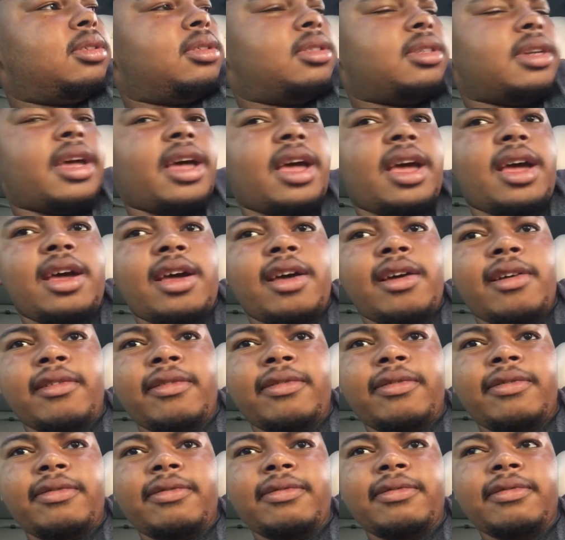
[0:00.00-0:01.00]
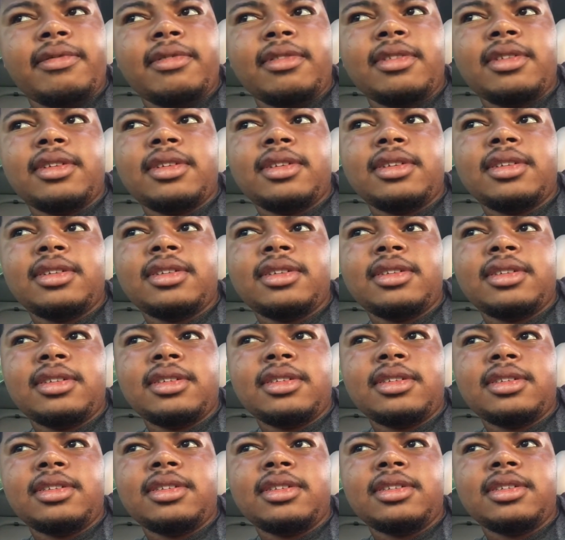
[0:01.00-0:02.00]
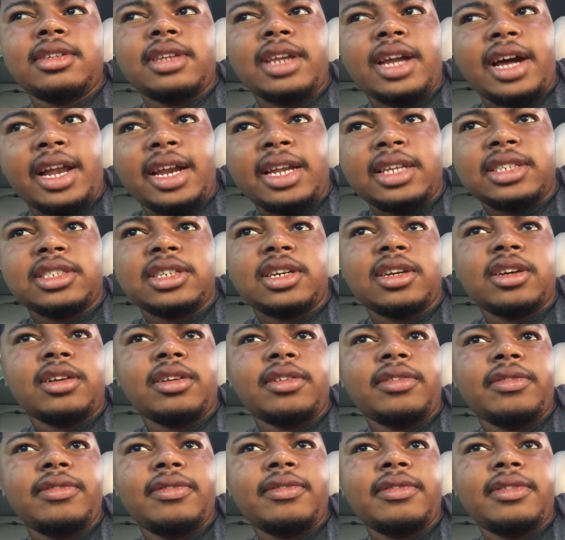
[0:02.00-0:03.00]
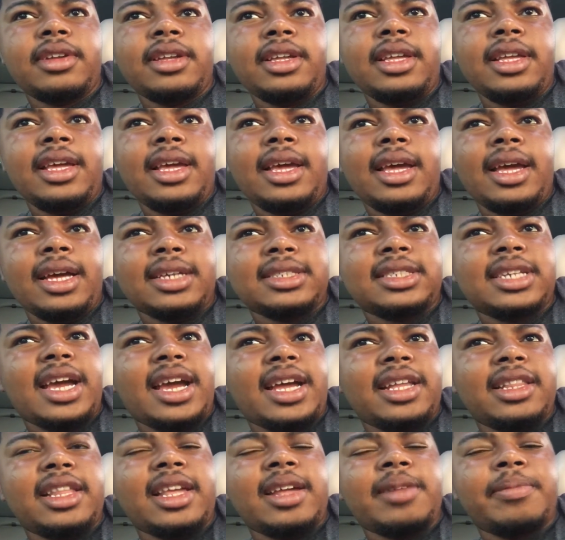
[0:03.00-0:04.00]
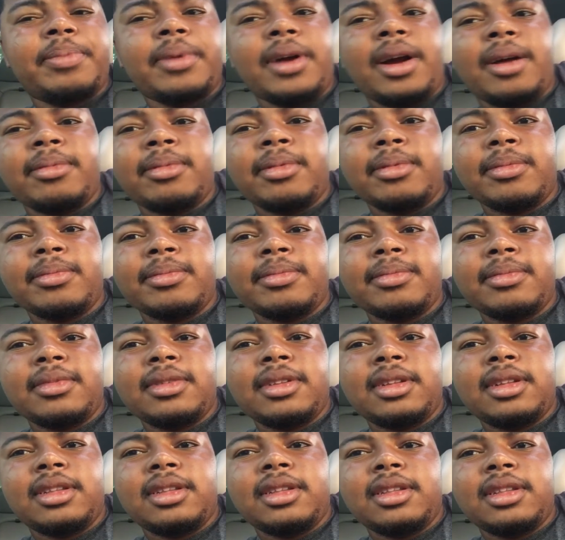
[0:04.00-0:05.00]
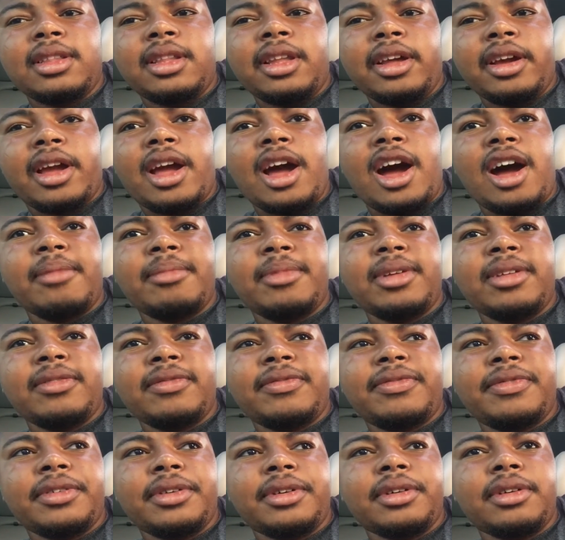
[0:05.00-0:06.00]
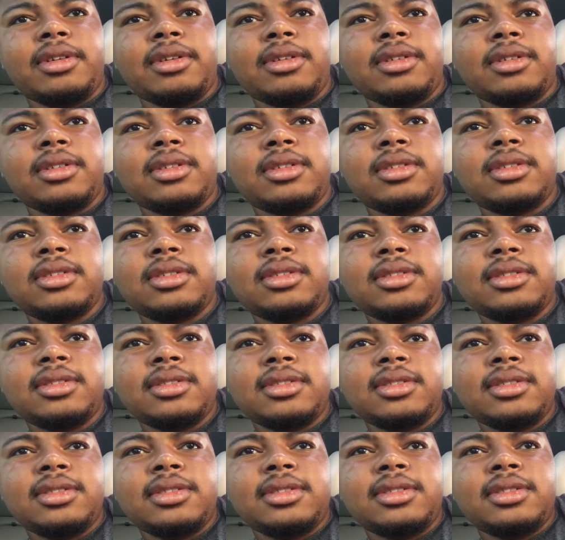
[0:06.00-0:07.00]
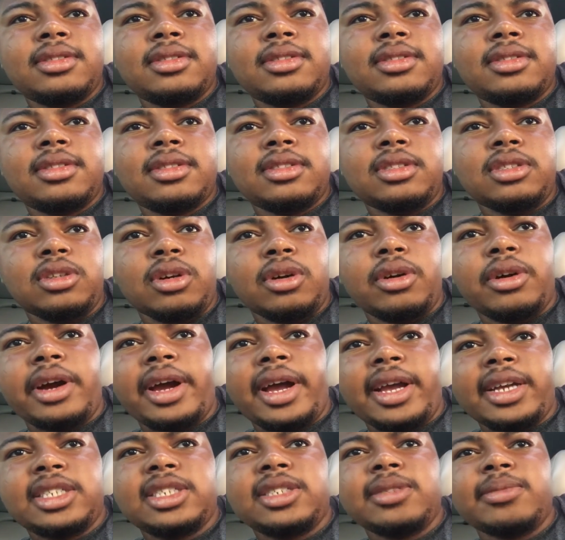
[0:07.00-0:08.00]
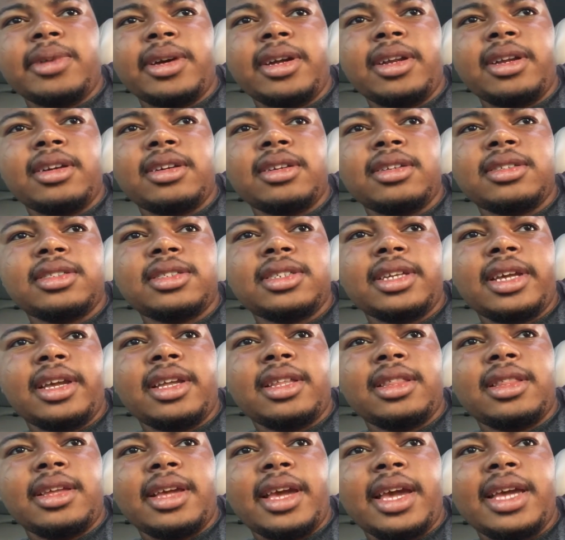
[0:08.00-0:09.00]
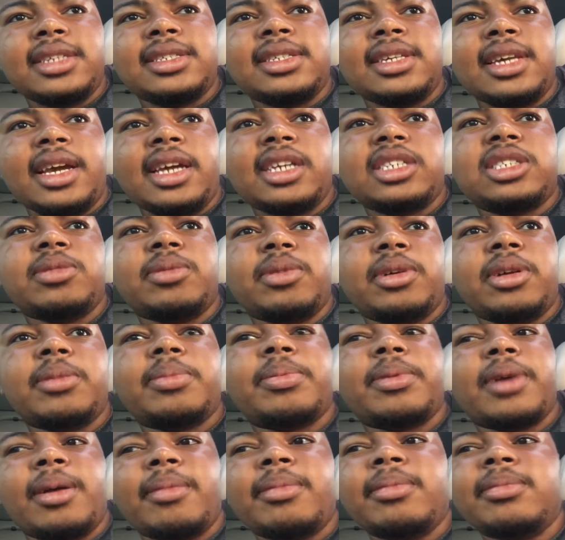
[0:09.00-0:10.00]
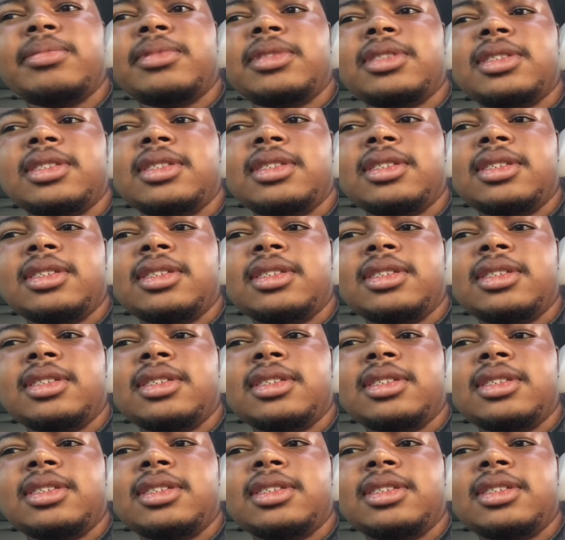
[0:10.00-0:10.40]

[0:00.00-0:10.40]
to have knowledge of has had that problem. They're common for door actuators and the AC actuator problems.